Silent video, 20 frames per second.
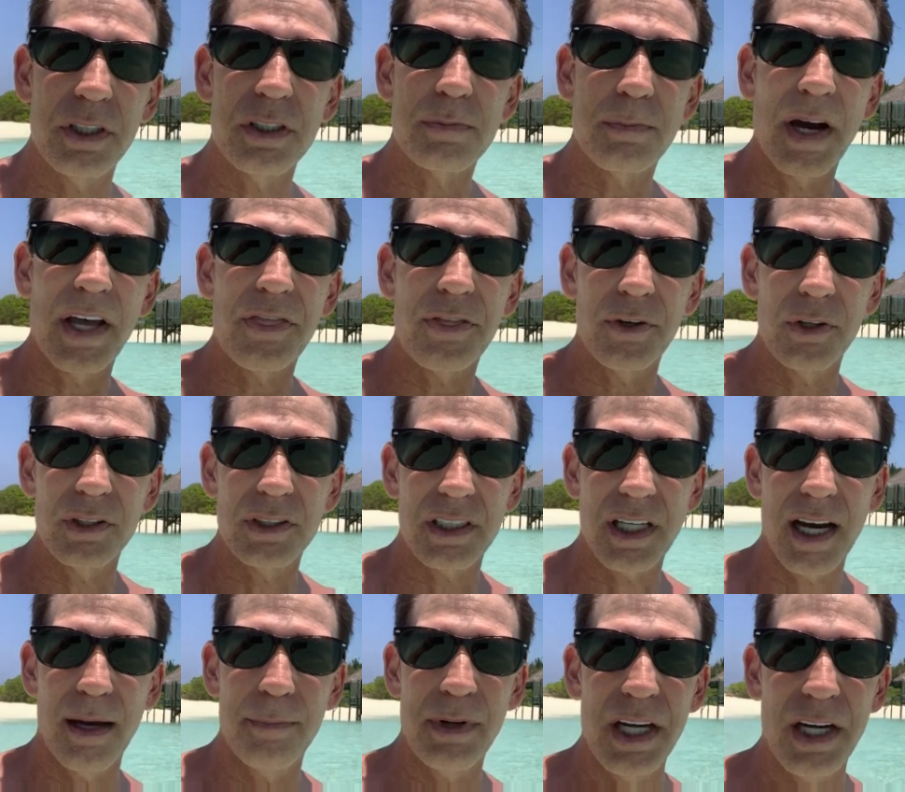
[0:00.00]
is my third
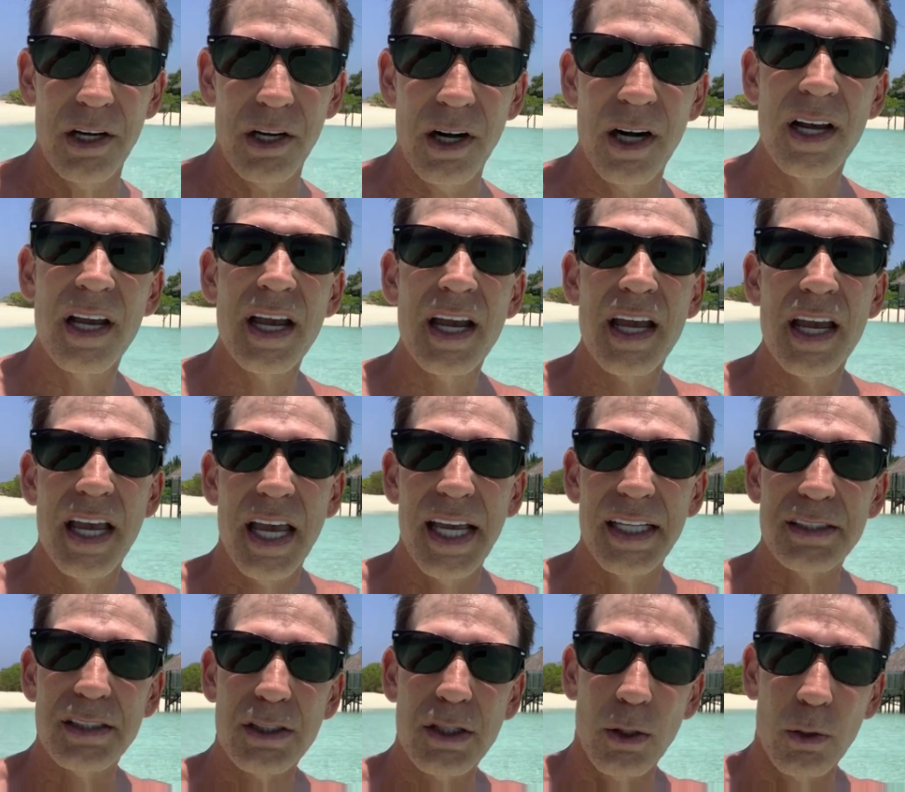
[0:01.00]
time here,
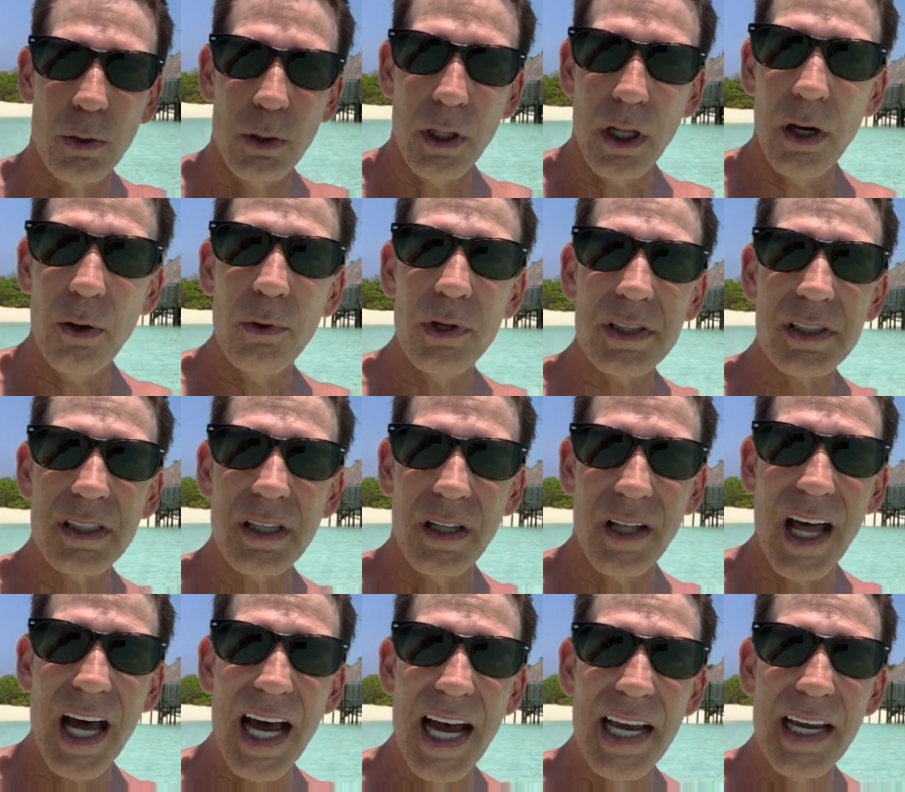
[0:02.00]
it's the lowest
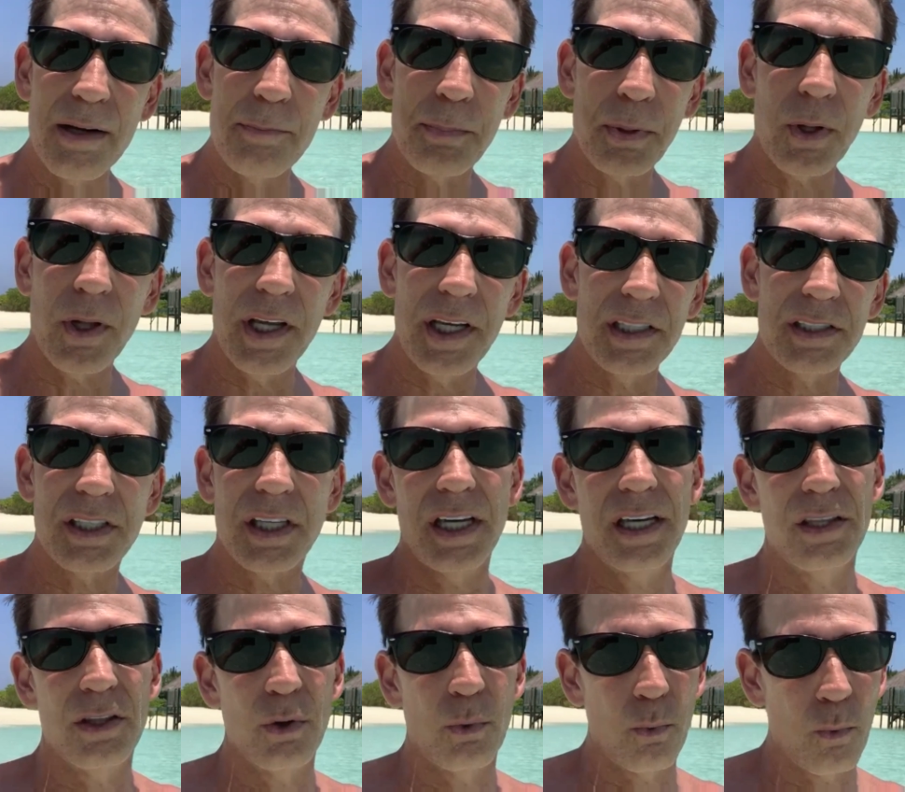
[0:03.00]
lying place
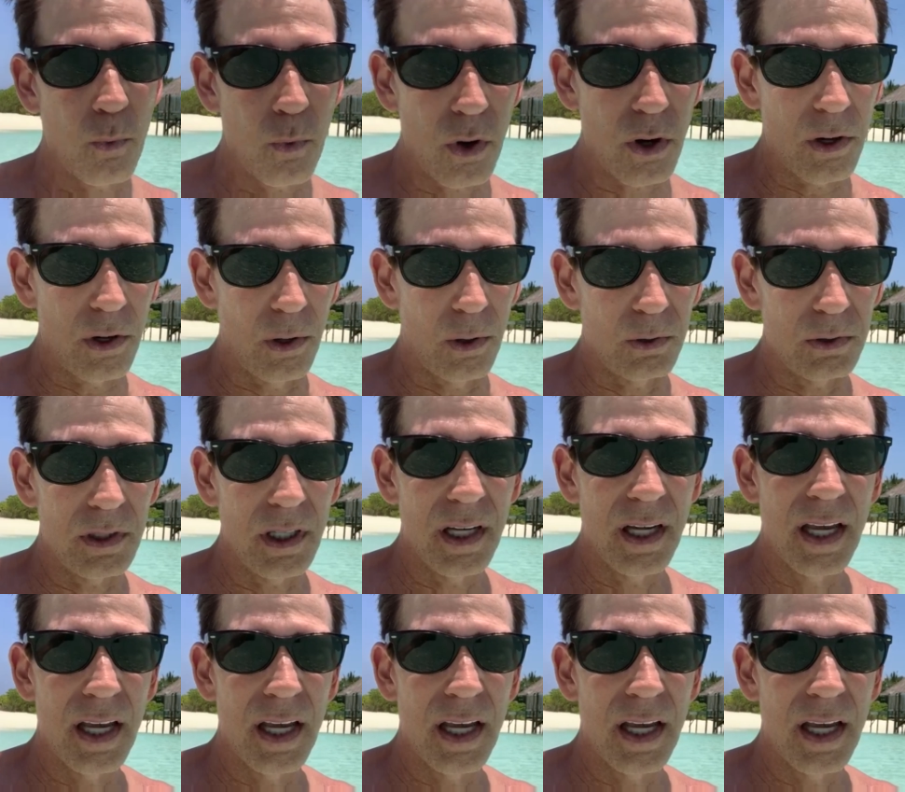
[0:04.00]
in the world.